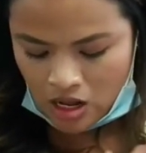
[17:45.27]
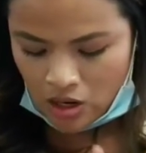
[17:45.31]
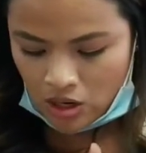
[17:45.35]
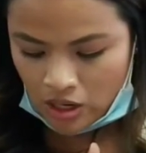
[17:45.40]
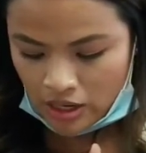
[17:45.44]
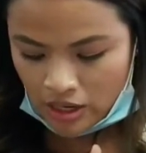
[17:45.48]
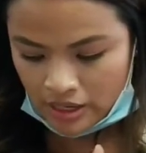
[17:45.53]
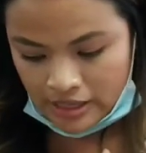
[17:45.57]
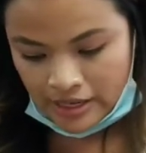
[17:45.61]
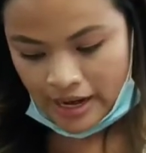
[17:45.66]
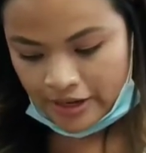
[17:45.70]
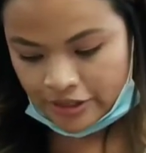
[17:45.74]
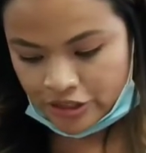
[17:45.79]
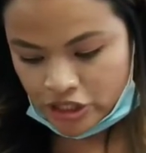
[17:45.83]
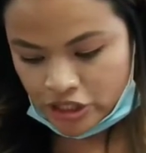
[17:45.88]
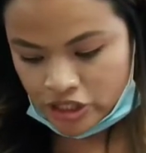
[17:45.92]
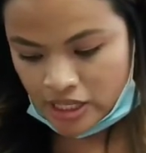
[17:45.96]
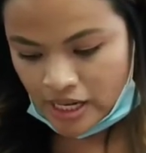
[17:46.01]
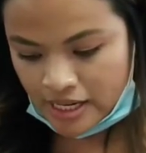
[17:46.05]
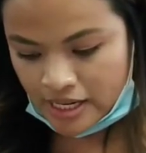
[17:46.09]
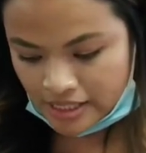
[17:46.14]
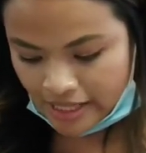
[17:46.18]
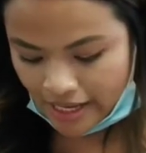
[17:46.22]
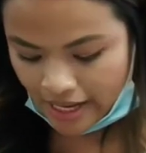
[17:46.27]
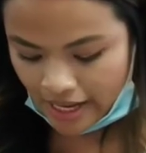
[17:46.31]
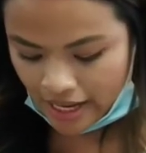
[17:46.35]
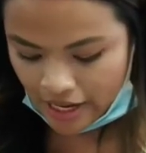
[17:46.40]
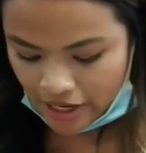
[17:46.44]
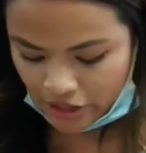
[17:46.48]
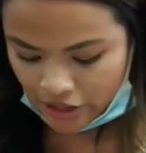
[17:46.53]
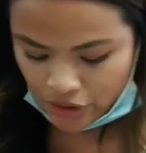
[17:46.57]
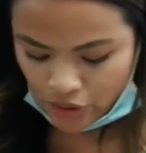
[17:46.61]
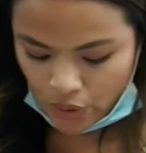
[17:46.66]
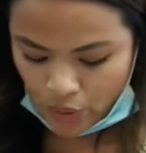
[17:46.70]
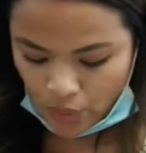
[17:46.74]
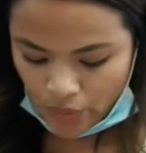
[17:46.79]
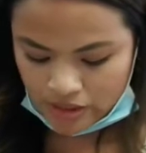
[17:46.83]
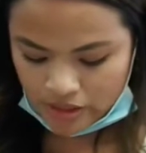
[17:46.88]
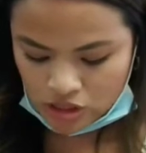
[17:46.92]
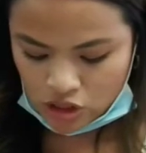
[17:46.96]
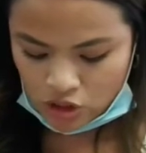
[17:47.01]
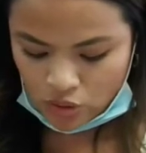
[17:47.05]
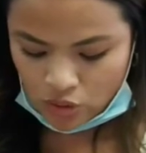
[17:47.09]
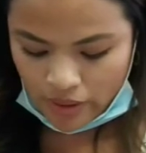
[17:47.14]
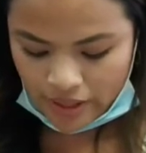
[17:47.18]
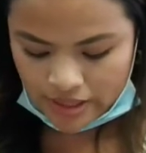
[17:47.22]
In exercise A, you're going
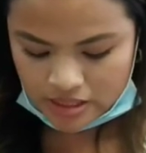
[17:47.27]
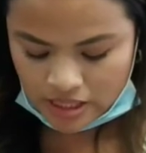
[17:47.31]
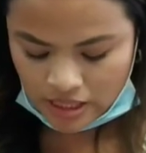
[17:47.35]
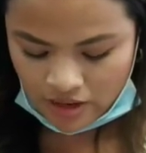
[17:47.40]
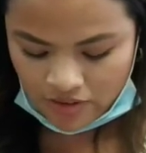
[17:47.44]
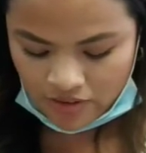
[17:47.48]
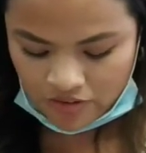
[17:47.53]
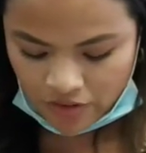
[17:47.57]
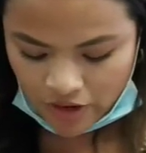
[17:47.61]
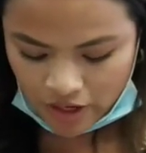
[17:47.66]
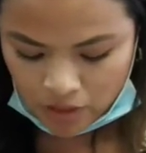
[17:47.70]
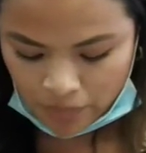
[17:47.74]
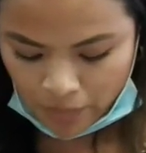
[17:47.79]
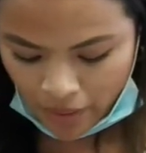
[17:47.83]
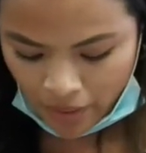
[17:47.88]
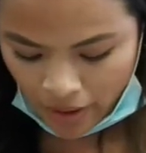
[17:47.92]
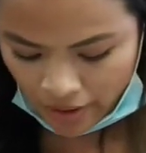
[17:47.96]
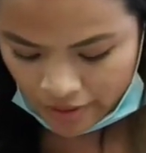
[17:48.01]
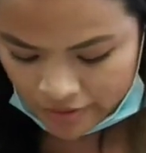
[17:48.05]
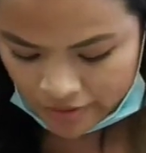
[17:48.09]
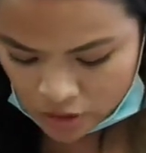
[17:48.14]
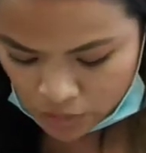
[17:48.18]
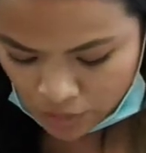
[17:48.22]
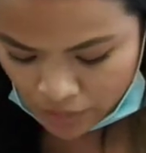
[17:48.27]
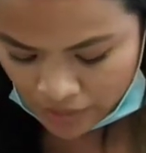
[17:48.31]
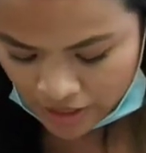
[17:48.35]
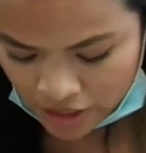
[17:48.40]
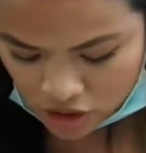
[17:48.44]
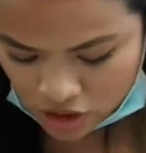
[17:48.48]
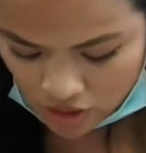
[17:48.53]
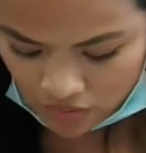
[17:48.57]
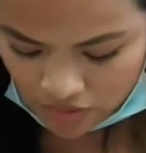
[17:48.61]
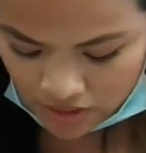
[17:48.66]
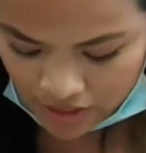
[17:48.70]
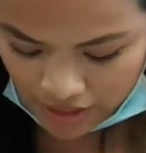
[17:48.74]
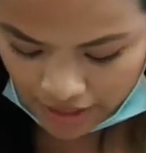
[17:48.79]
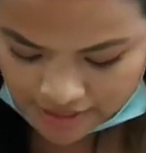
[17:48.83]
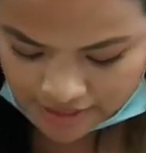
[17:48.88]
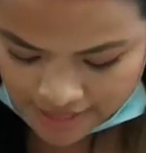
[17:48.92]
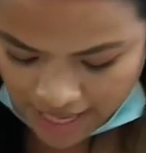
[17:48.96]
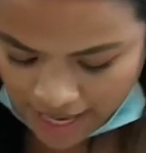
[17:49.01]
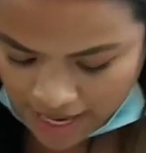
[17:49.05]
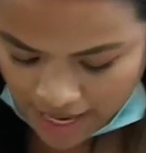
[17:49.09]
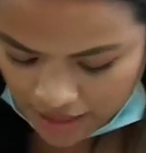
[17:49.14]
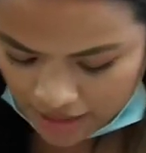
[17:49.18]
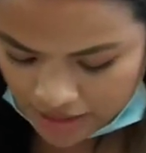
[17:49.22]
to identify the part of speech of the
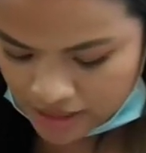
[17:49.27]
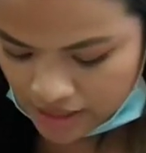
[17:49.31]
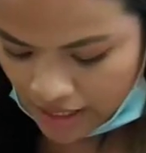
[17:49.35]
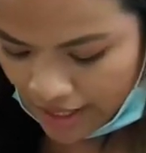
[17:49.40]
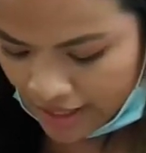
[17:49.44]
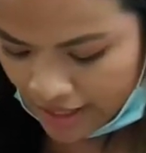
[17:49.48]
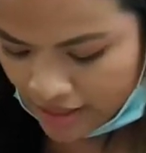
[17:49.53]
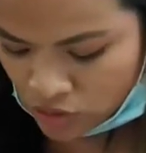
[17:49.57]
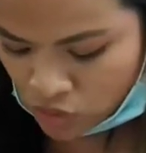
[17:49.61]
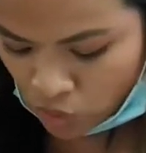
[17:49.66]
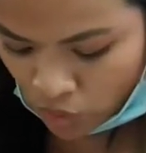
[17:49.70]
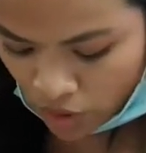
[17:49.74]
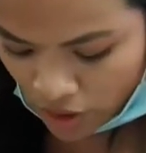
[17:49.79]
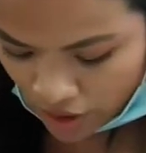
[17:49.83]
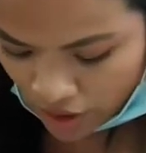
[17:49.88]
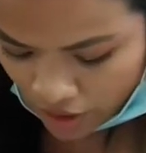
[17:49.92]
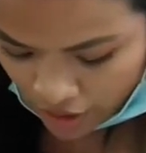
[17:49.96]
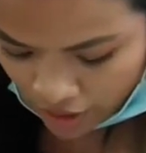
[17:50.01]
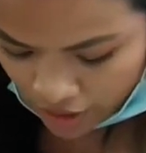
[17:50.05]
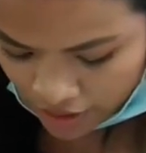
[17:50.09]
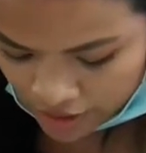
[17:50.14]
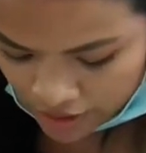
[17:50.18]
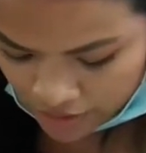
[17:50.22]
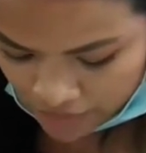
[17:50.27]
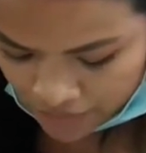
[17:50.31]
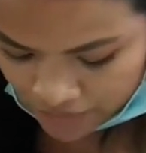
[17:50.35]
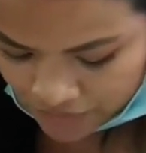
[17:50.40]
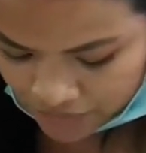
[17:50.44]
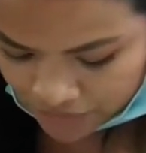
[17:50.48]
italicized word.